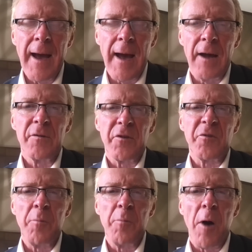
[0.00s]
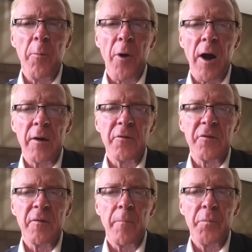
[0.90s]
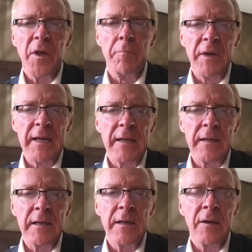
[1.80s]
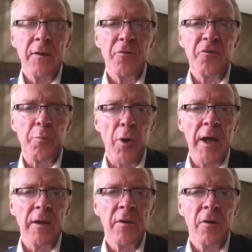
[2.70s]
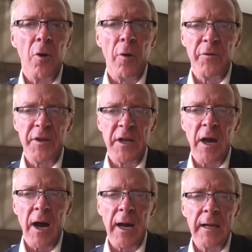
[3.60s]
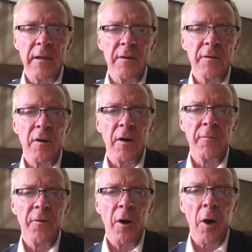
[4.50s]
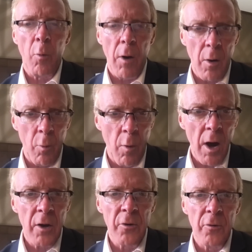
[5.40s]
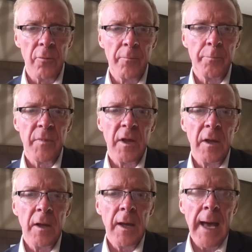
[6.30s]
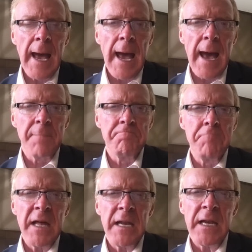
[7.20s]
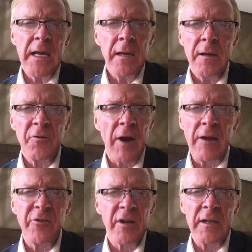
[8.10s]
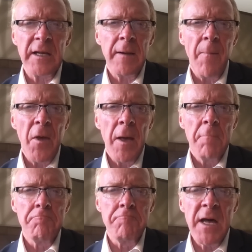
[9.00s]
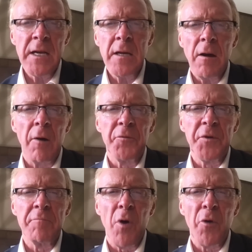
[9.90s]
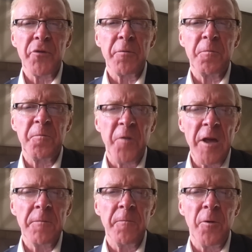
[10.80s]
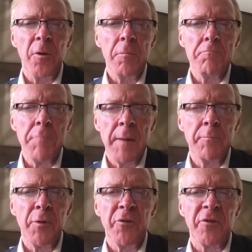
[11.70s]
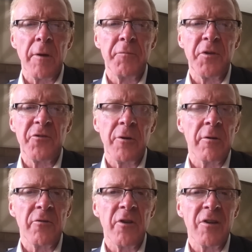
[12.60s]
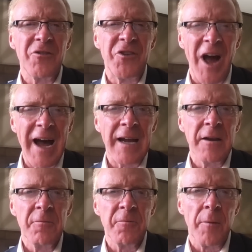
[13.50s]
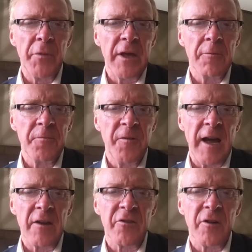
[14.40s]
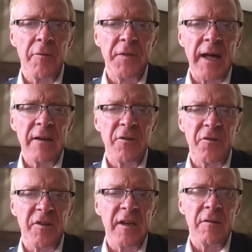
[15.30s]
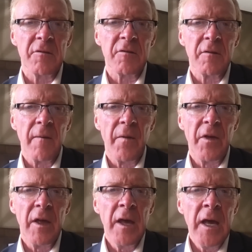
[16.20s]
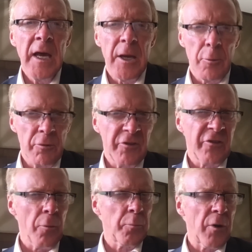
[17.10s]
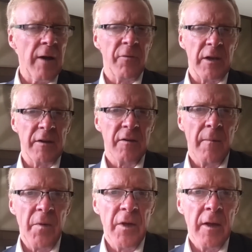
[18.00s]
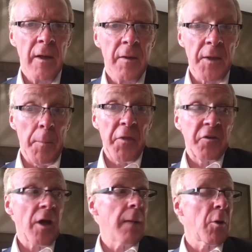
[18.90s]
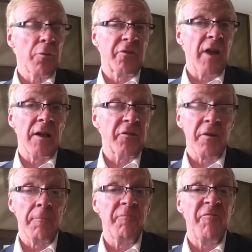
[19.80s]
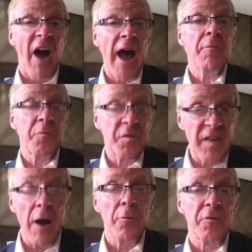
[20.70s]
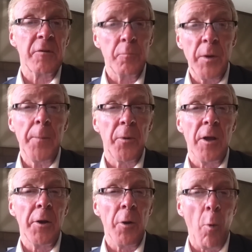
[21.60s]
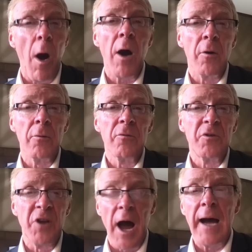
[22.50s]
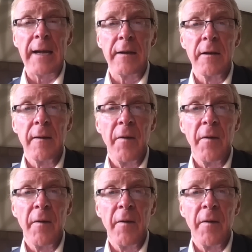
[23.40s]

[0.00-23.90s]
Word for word: And the smallpox immediately spread over the island of Oahu. And many, tragically, many of the most faithful members of the church died from the effects of that disease. It was so prevalent that by the time it was done, some 5,000 people on Oahu died